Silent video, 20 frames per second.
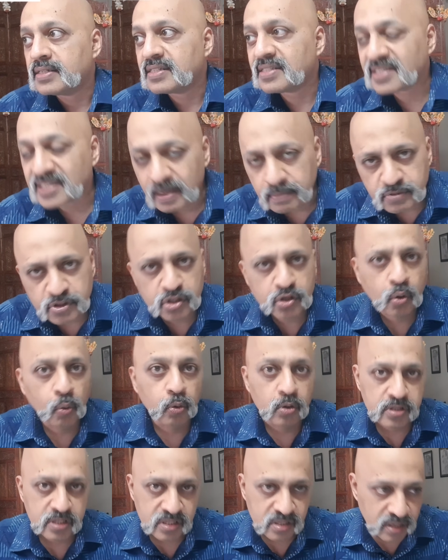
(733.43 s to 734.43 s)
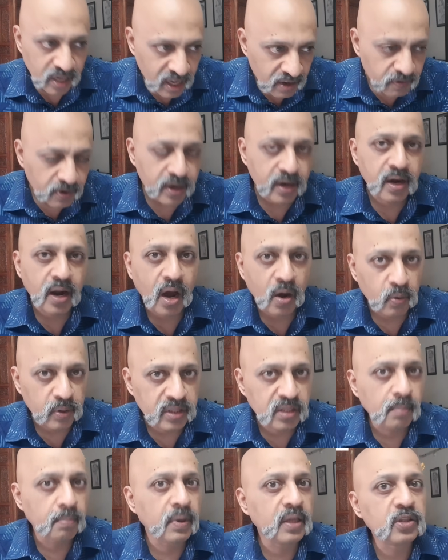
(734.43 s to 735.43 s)
Some schools, even now
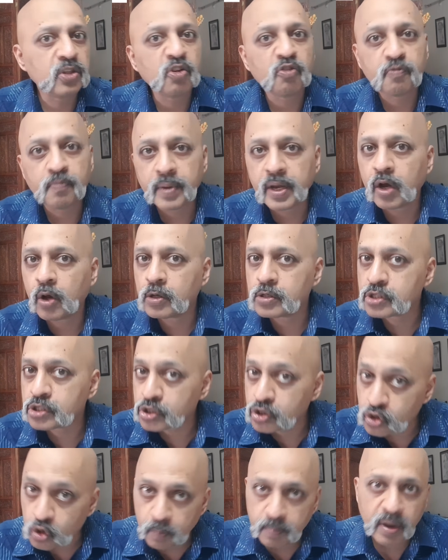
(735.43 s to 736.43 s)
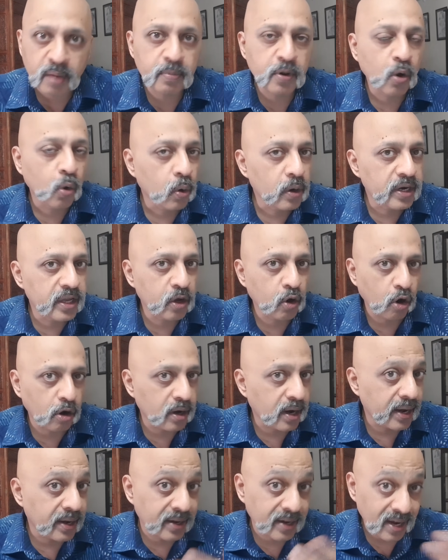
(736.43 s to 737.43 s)
in the month of May, also may be holding
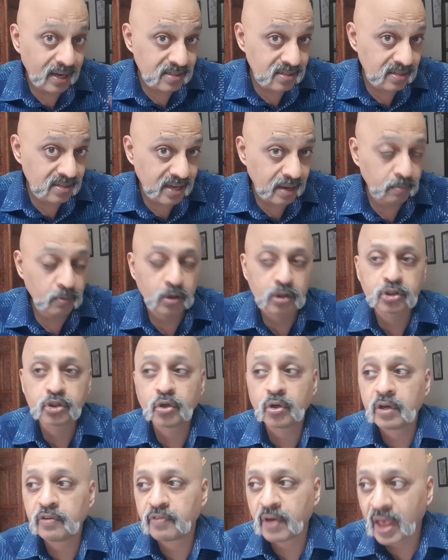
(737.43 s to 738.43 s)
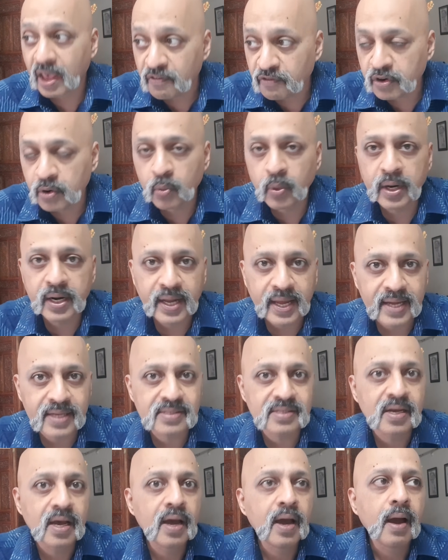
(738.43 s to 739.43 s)
online classes. I'm not sure if everyone
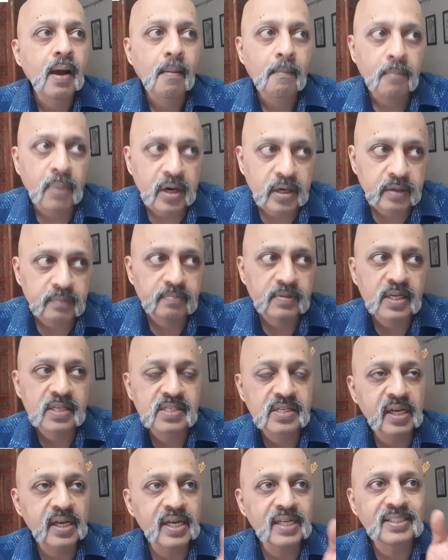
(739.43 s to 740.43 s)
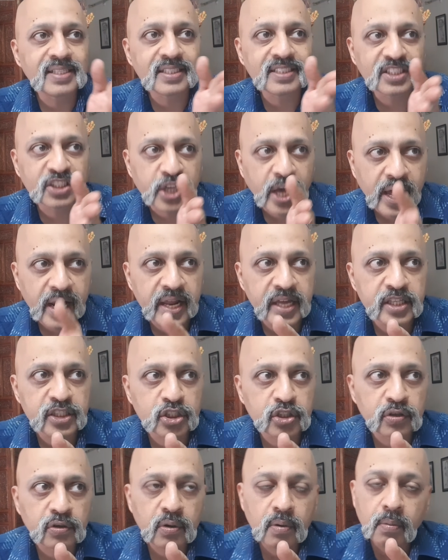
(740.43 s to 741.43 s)
is, but see, it's a
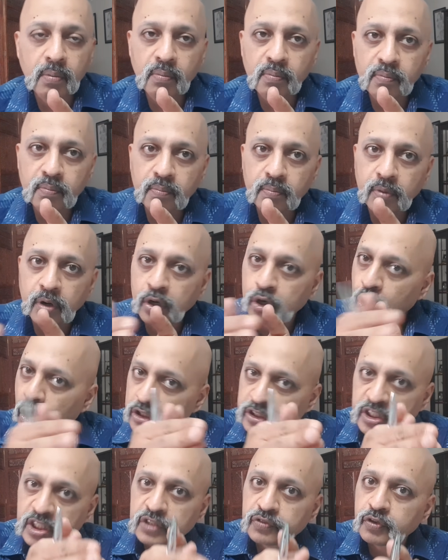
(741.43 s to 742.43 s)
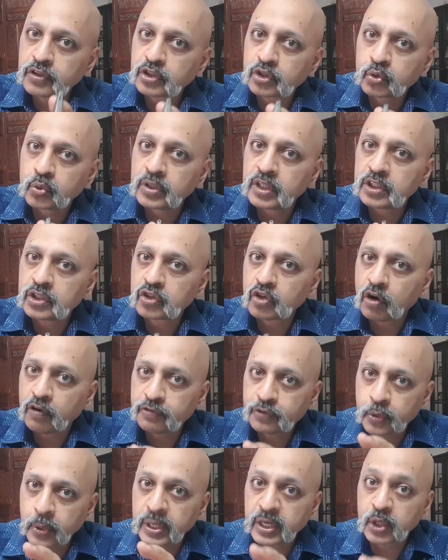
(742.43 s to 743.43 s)
challenge not just for students
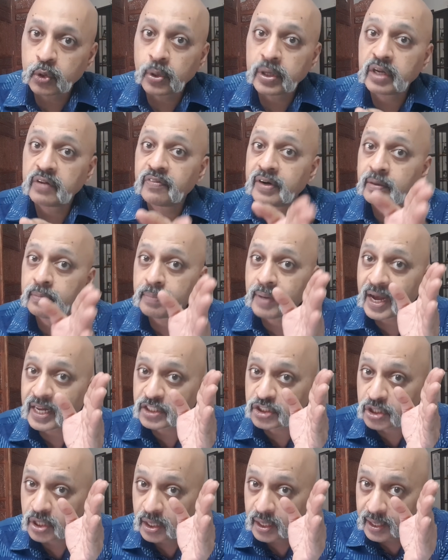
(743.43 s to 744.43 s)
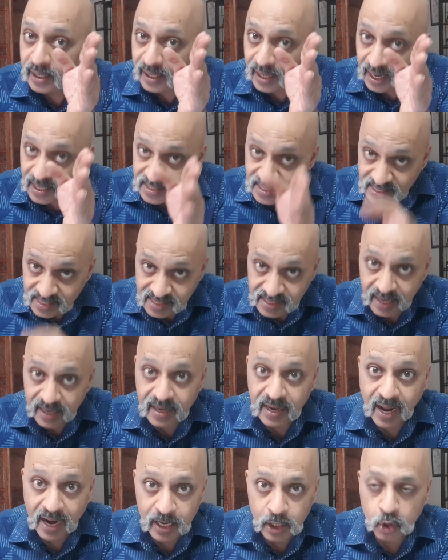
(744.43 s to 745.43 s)
of 2021 batch class
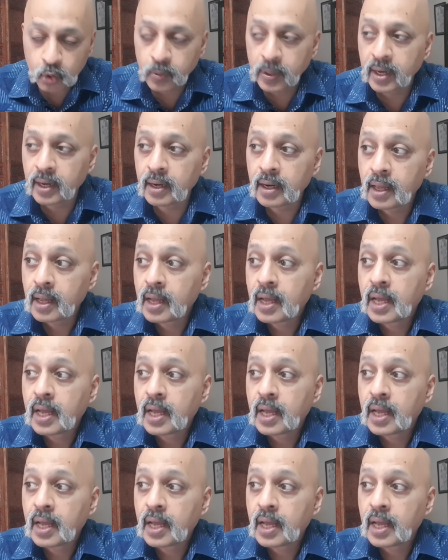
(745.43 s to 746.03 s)
10 and 12.